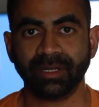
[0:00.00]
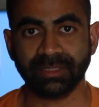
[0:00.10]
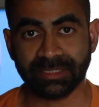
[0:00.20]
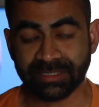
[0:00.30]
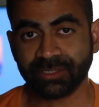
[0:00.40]

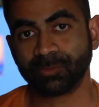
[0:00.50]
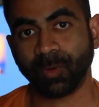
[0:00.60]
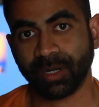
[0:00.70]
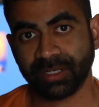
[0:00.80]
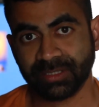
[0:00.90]
This is
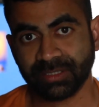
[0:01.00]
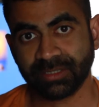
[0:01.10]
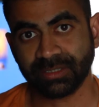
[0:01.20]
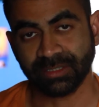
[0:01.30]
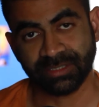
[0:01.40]

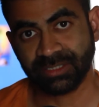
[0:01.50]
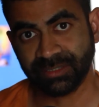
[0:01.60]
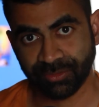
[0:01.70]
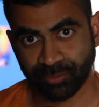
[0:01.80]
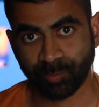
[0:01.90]

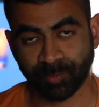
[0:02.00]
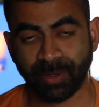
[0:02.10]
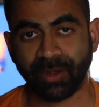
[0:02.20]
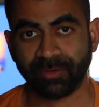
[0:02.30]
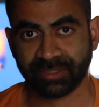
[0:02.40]
the
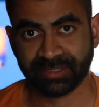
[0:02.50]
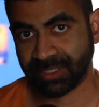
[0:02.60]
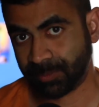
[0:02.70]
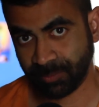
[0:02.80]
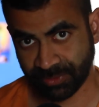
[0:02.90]
superpower that
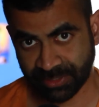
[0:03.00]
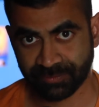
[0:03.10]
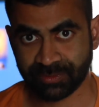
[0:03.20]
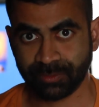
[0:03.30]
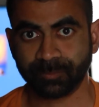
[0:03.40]
Shambhavi
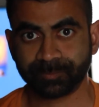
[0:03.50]
gives you.